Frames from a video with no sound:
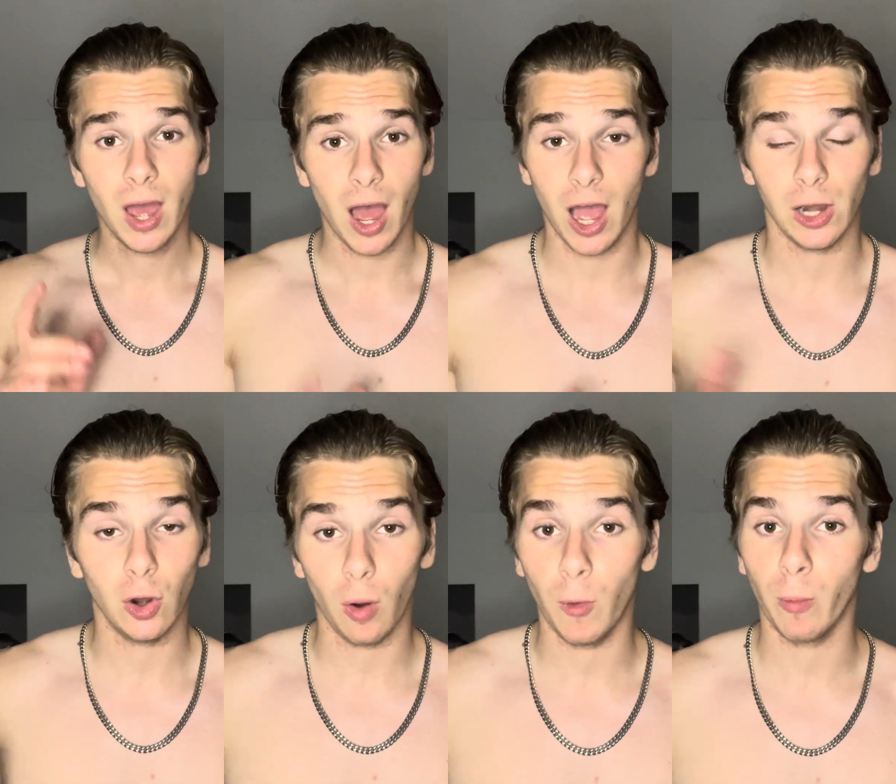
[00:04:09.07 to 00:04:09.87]
a
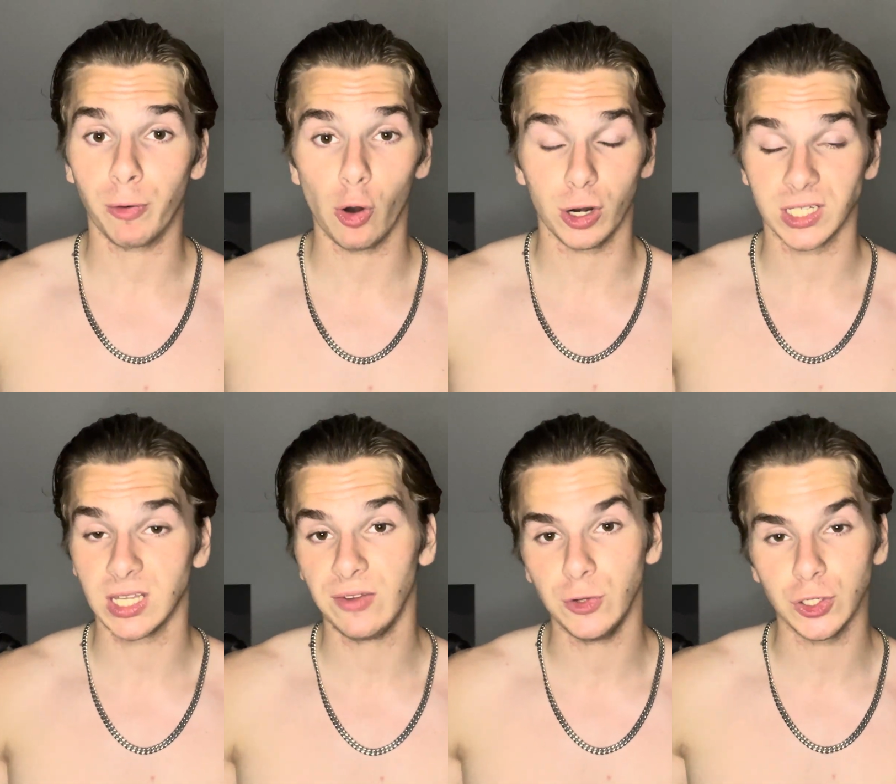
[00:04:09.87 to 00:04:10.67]
lot more progress than
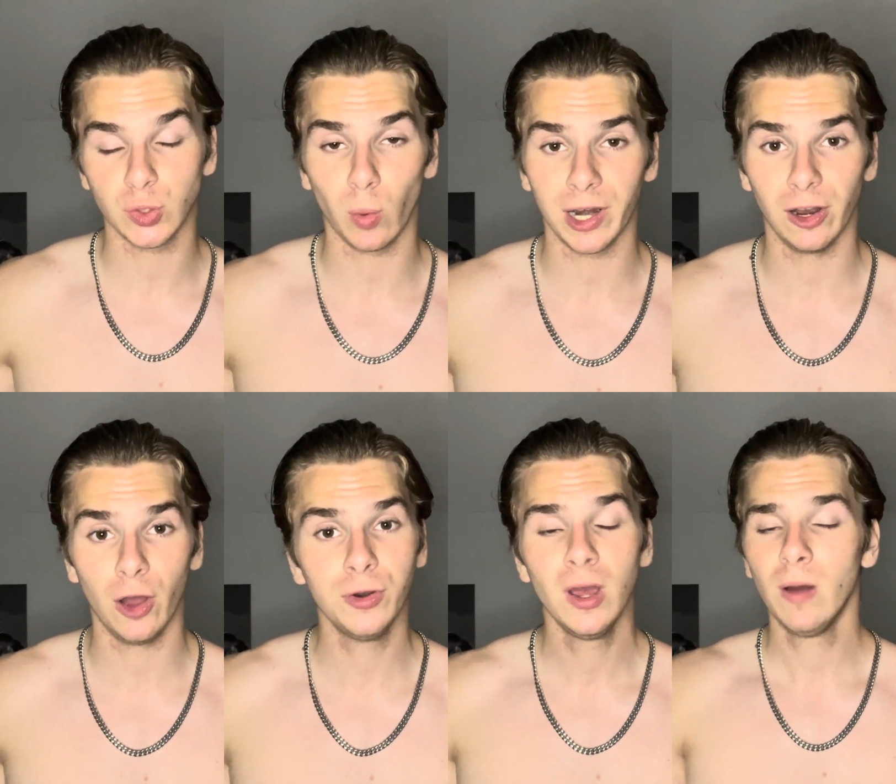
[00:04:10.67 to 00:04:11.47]
if you just went alone.